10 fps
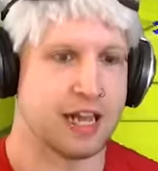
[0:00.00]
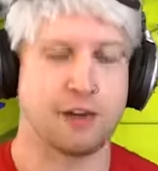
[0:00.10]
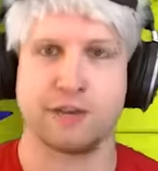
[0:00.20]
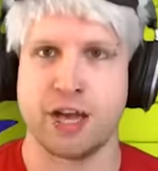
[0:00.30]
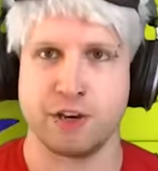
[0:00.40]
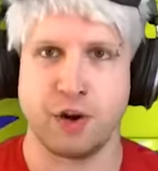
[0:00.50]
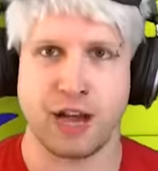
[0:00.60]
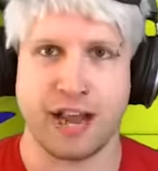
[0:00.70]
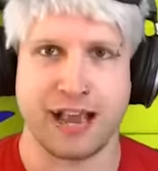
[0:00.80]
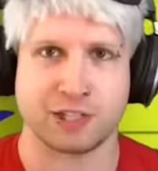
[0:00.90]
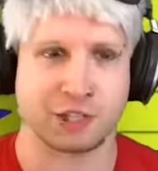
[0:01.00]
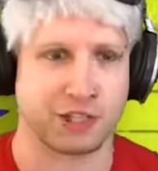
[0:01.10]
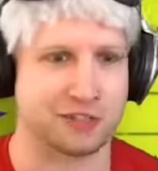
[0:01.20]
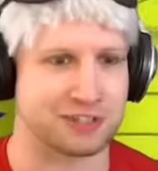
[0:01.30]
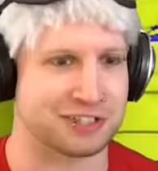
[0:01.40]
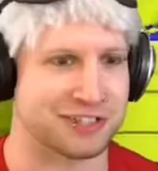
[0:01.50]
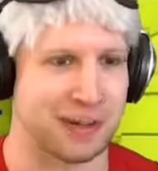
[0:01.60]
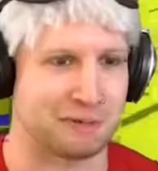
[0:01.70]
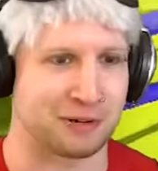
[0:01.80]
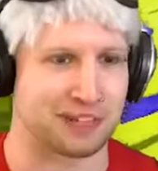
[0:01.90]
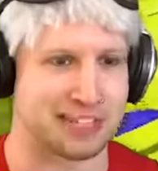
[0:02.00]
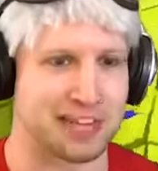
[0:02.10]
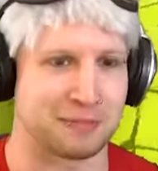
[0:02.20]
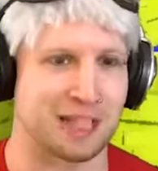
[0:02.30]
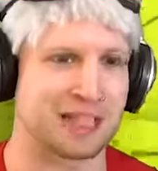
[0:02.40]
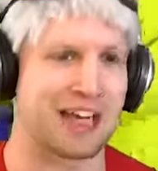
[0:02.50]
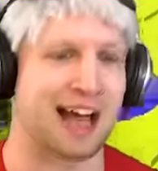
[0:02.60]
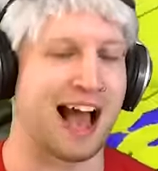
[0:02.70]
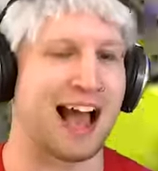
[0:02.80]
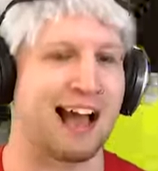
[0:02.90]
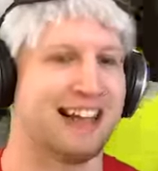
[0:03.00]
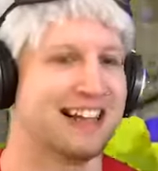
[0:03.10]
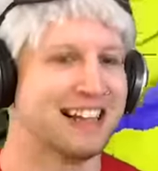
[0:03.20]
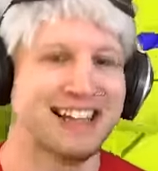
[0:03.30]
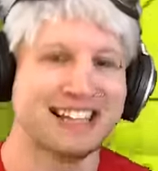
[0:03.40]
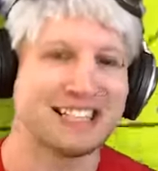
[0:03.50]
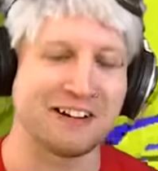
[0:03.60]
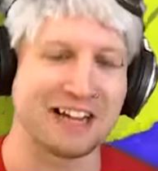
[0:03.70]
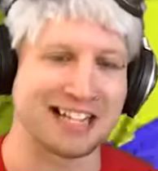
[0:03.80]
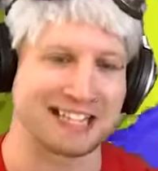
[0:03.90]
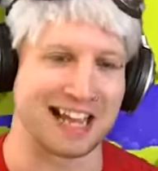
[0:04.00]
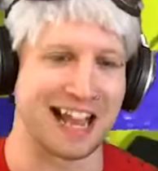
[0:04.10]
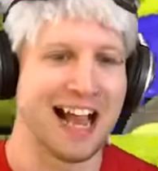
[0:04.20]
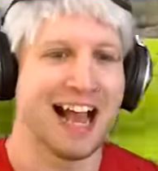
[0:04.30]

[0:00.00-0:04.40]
if I knew how to actually use the sniper in this game like that. I seriously...